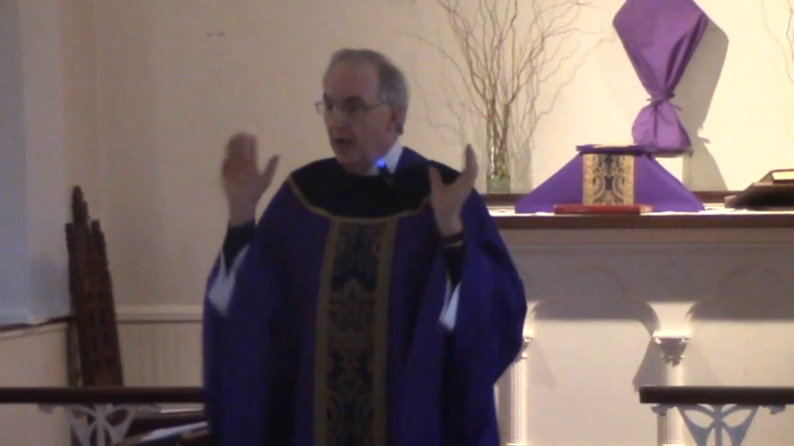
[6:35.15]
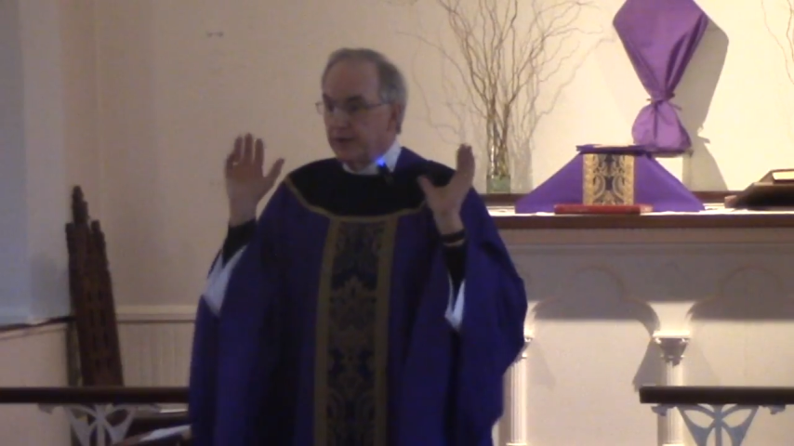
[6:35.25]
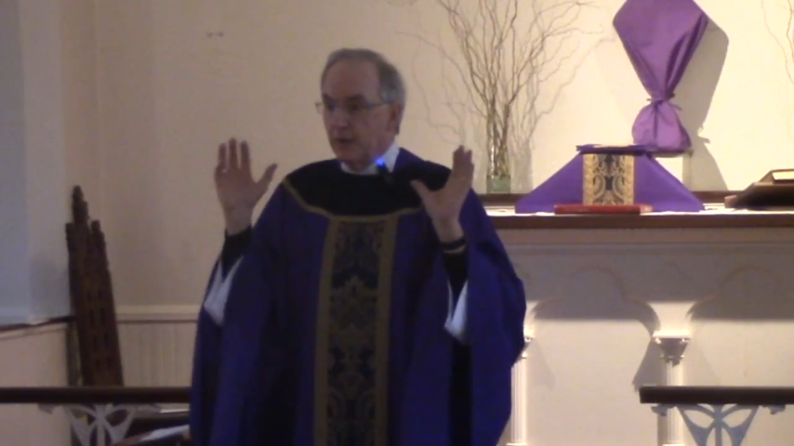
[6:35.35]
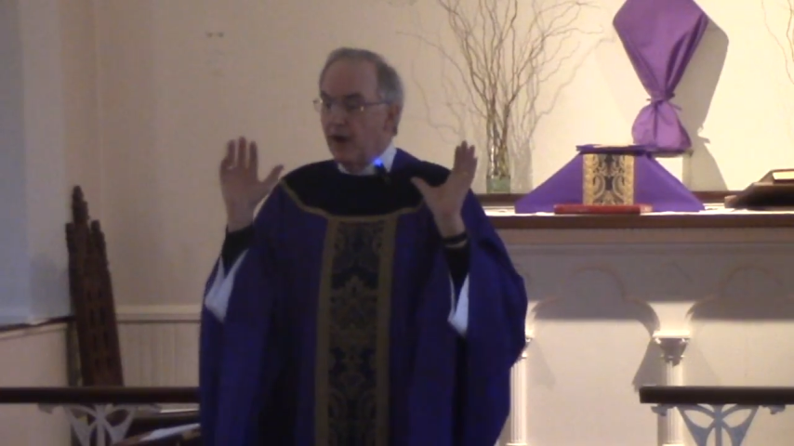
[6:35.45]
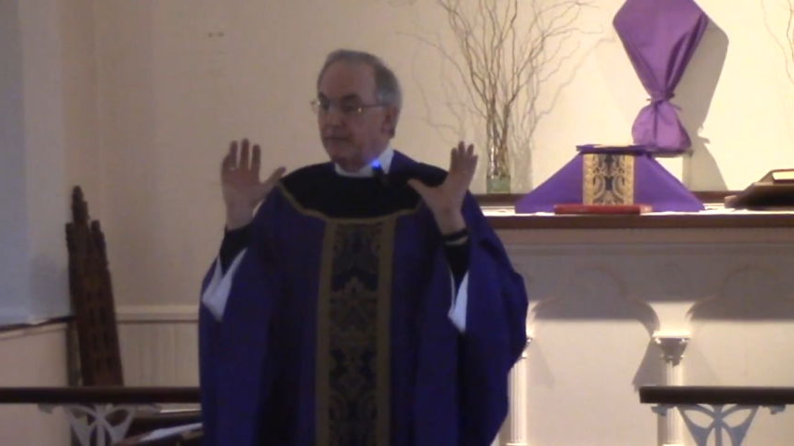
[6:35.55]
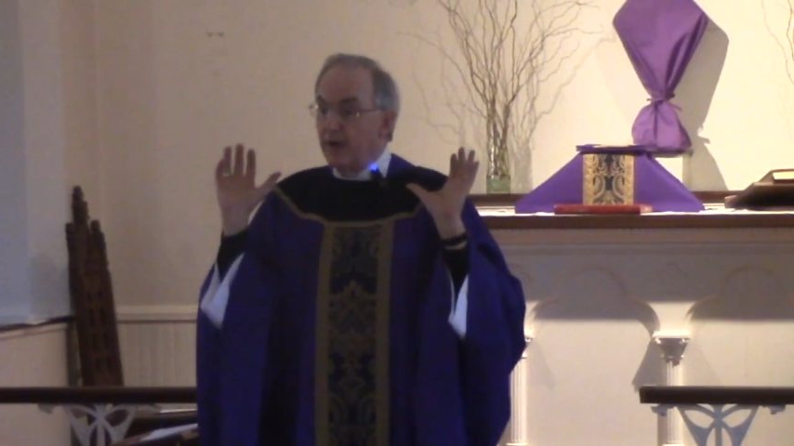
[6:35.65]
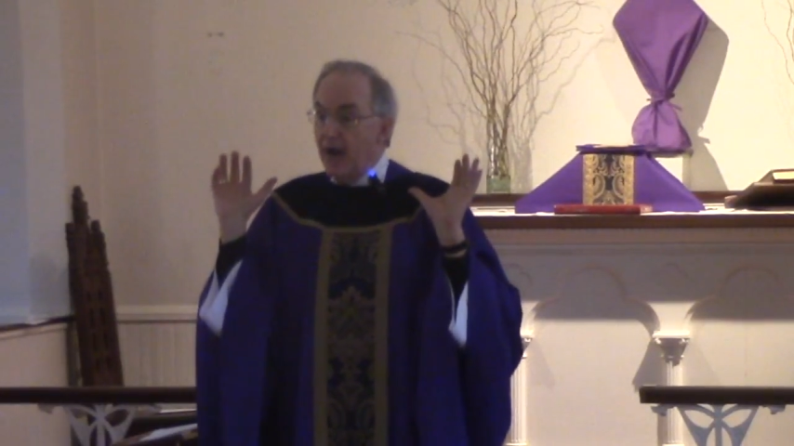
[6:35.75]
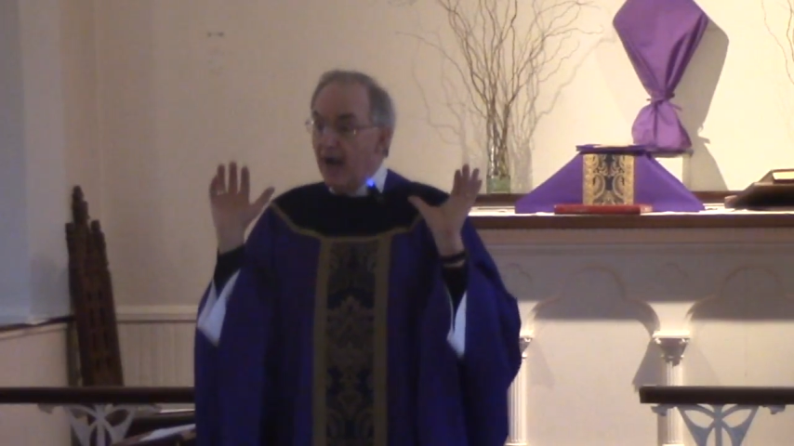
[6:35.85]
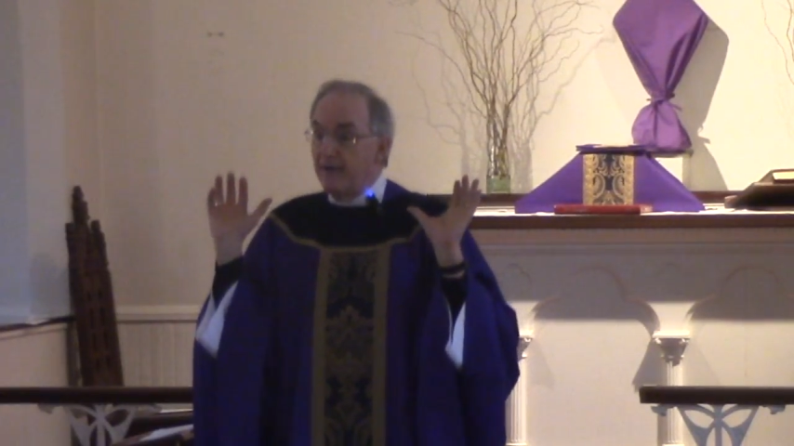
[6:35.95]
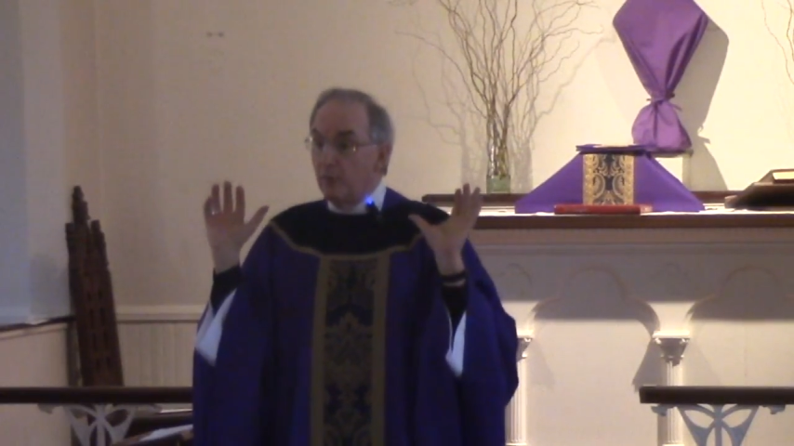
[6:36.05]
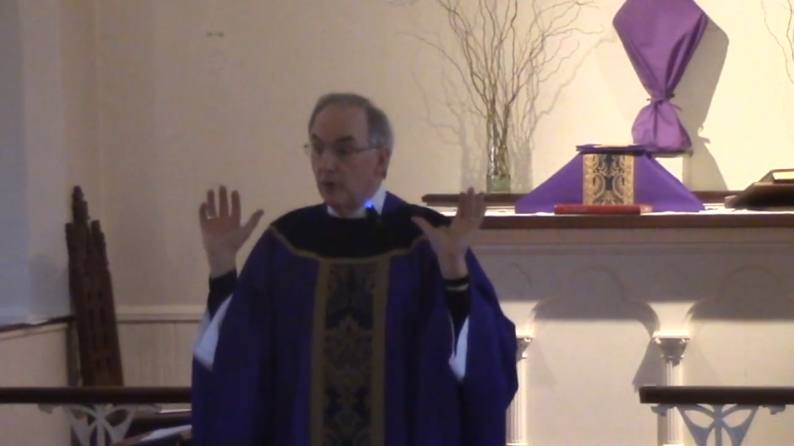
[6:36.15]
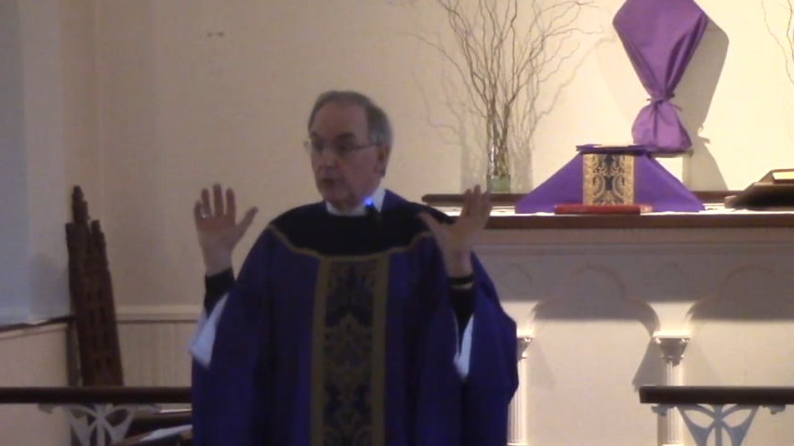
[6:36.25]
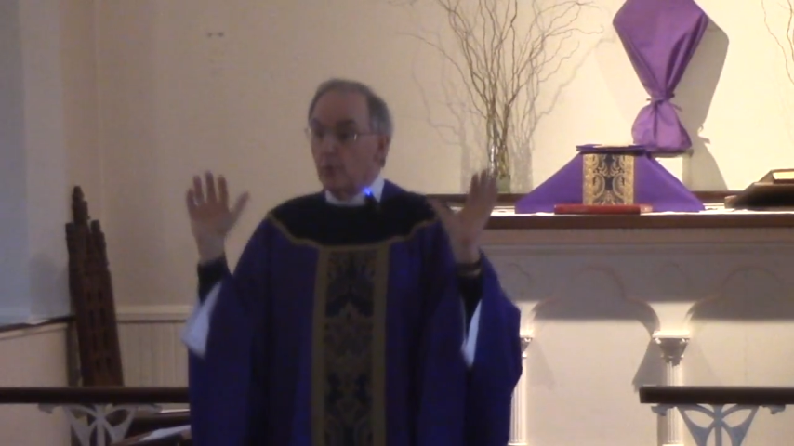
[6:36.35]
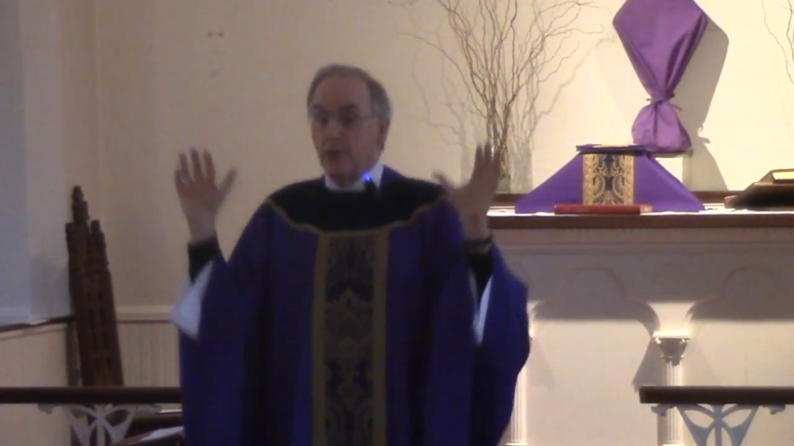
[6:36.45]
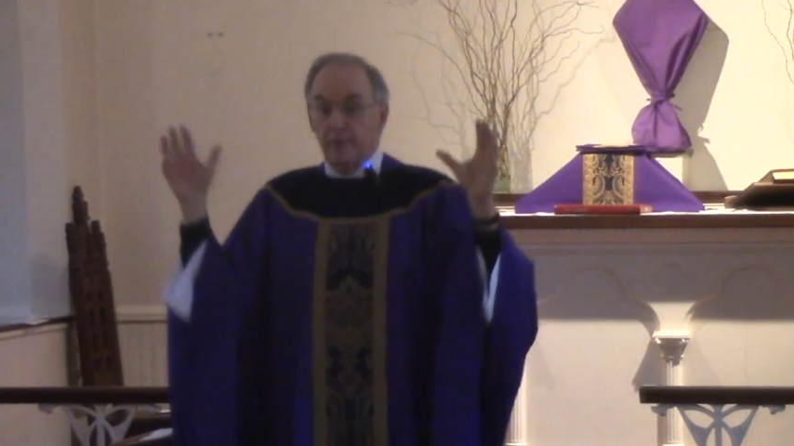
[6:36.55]
So I've, I've
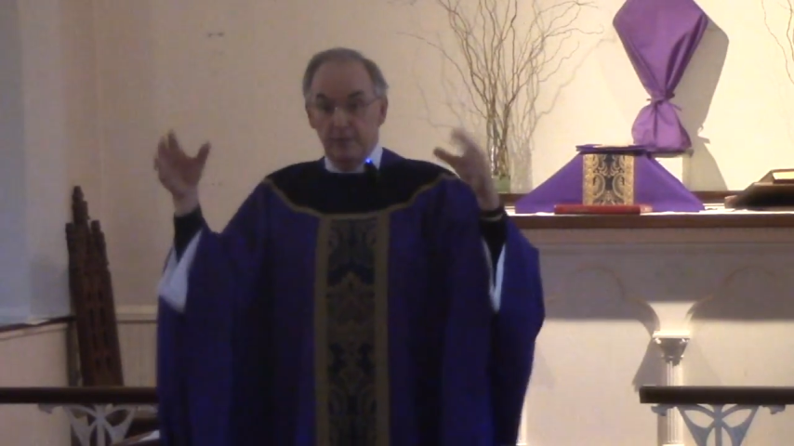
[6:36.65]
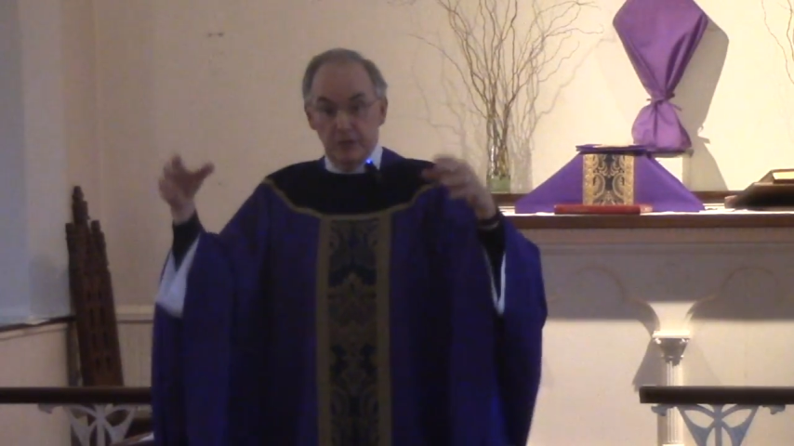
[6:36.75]
worked with